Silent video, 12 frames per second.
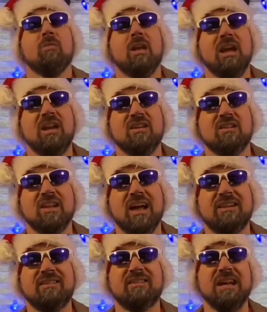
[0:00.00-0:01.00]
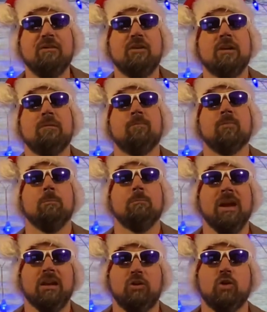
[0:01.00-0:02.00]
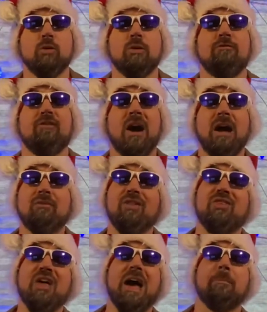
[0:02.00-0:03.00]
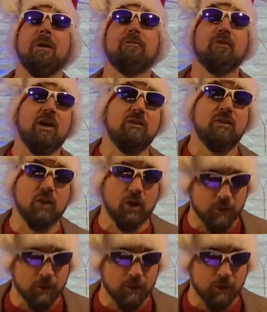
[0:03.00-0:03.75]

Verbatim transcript: in his last seven, make it two and five. And that, my friends, is the all